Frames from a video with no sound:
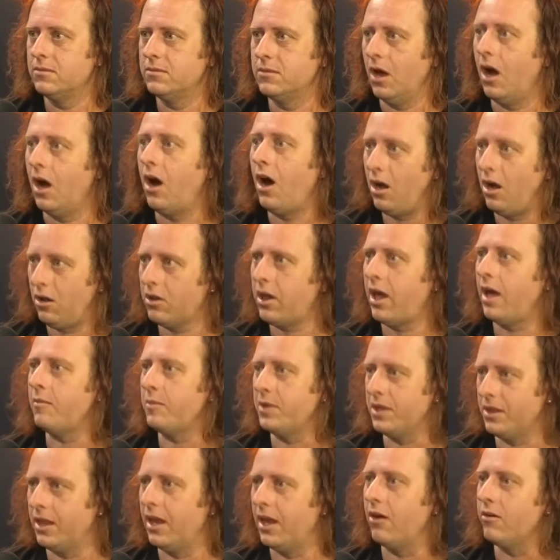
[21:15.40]
I'll come
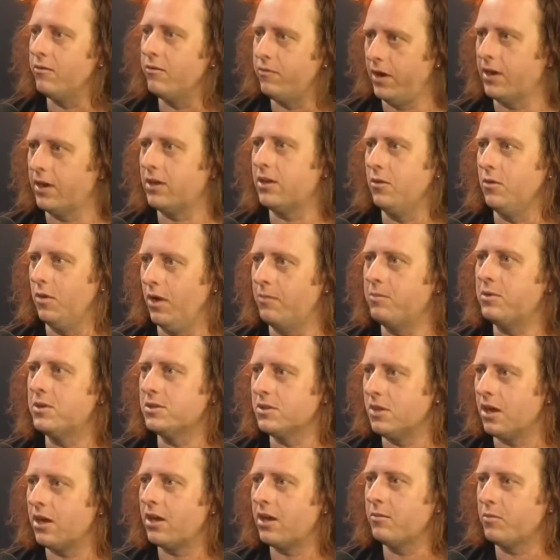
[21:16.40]
in there and fuck you up because
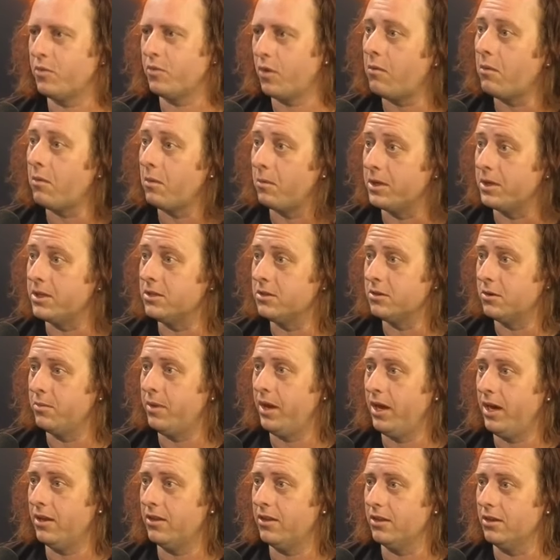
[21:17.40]
I can probably do it
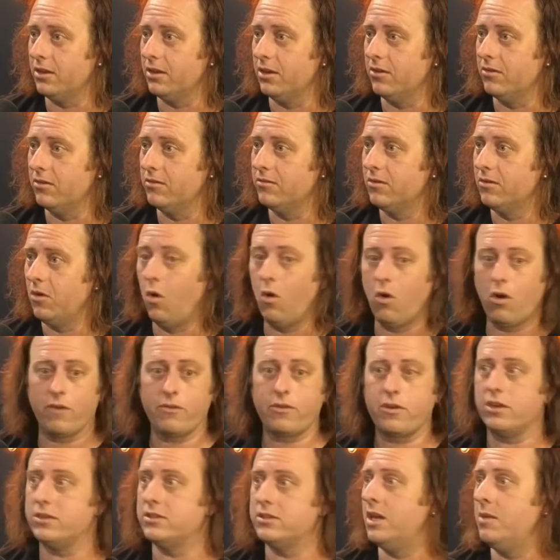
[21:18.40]
better than you. Mm. Or I've
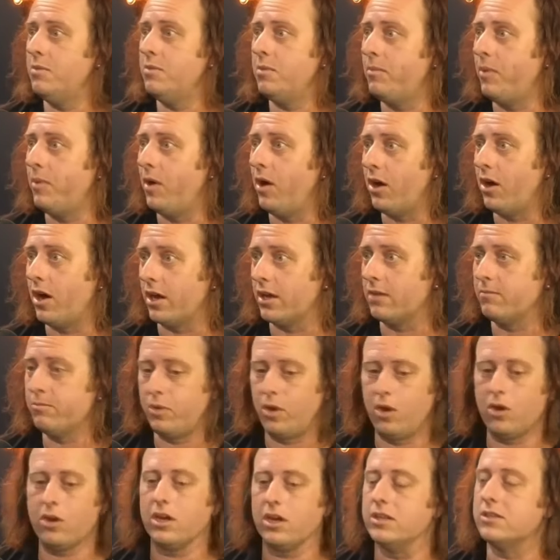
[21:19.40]
got deeper potter
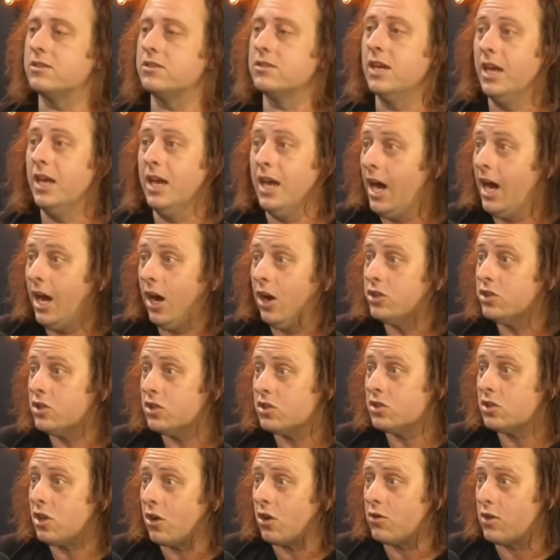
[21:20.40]
pockets and I
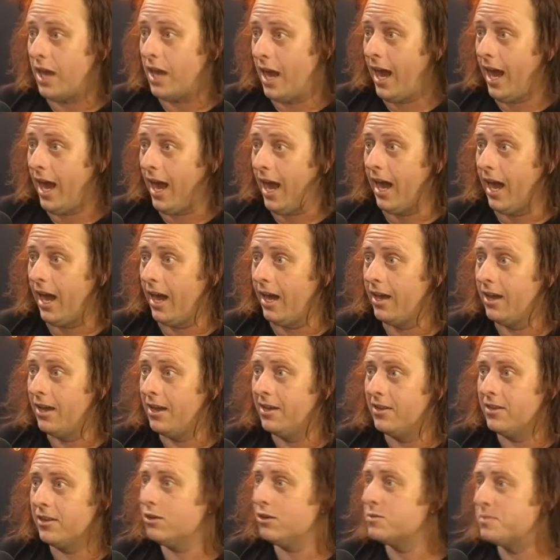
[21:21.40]
just don't care.
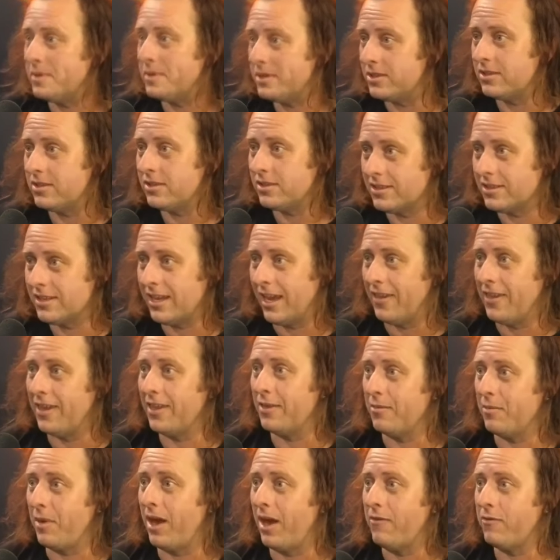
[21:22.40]
There's businesses out there
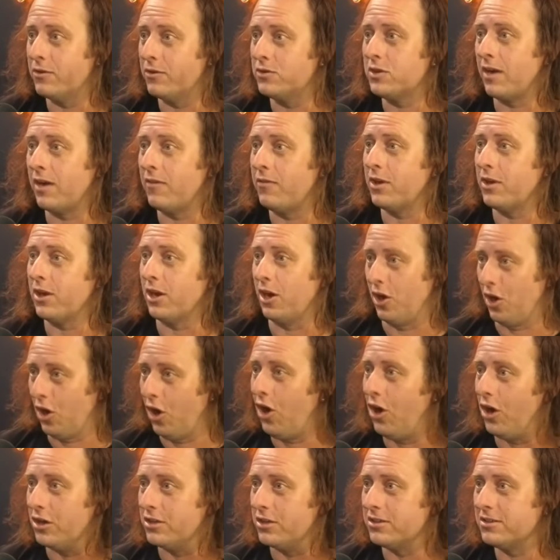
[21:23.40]
that pay for traffic at a
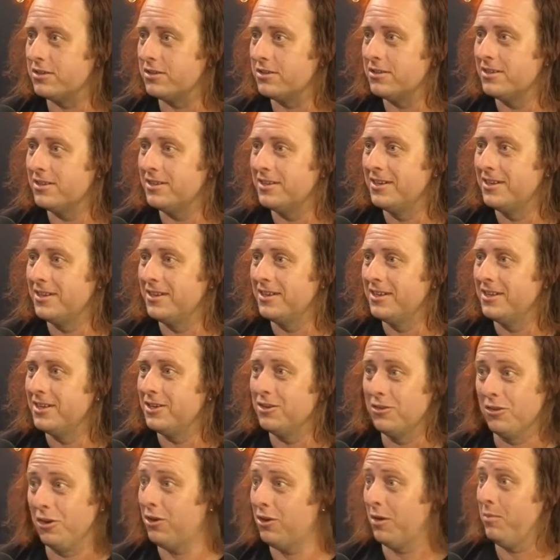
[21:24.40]
loss.
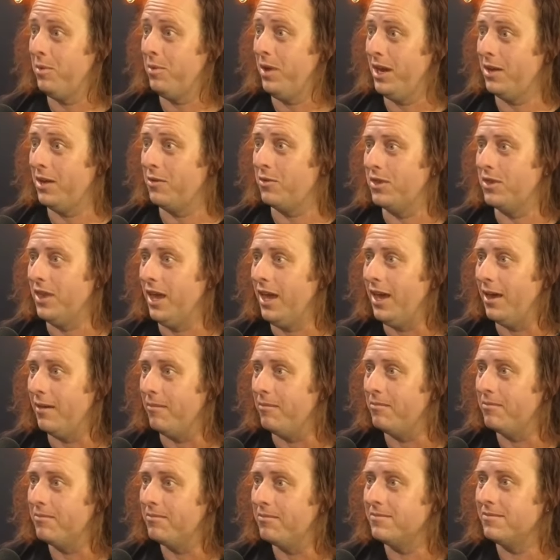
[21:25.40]
You're not competing with
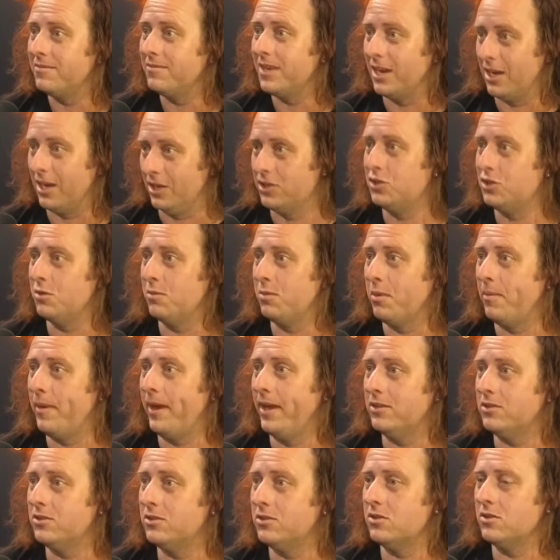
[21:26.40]
them unless you're
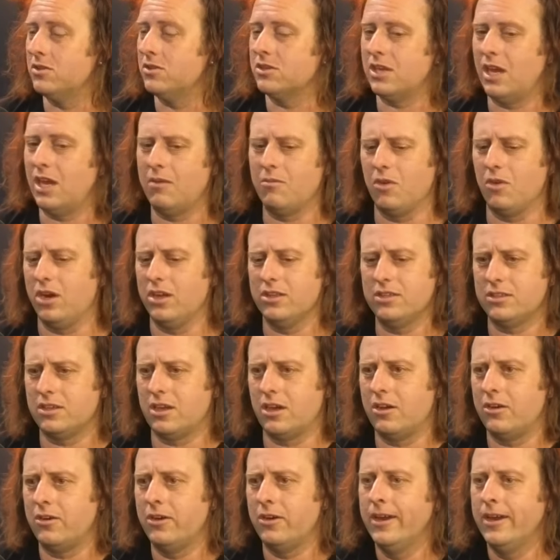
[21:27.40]
prepared to do the same, right? So